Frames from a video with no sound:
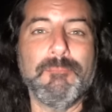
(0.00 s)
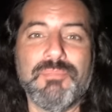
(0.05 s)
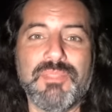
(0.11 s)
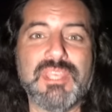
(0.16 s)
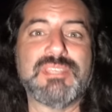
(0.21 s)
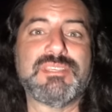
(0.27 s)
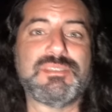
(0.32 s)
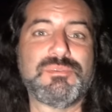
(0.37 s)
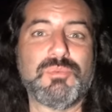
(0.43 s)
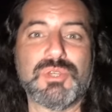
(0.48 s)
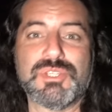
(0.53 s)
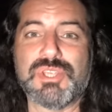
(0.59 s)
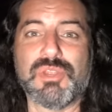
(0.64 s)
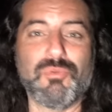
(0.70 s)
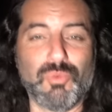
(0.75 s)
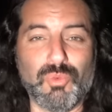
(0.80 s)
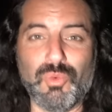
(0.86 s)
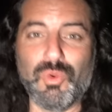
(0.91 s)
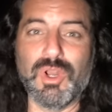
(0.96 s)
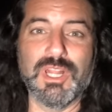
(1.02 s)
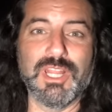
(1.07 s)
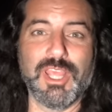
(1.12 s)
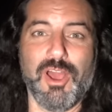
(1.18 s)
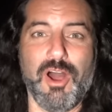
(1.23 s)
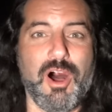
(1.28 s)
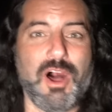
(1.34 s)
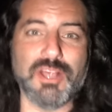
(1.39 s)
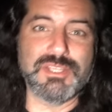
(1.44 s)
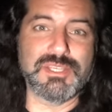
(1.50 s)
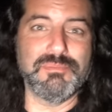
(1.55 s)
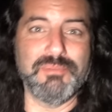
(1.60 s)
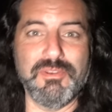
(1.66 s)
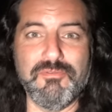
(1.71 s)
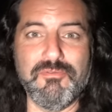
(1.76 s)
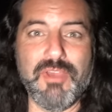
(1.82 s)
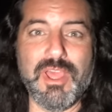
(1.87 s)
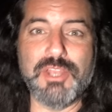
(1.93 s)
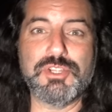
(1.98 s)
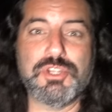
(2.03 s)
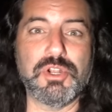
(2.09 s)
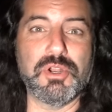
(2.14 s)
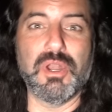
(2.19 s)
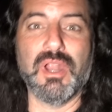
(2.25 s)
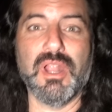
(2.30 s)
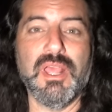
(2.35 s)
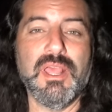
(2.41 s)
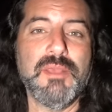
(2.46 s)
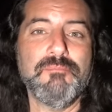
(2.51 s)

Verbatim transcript: This was a really awesome adventure.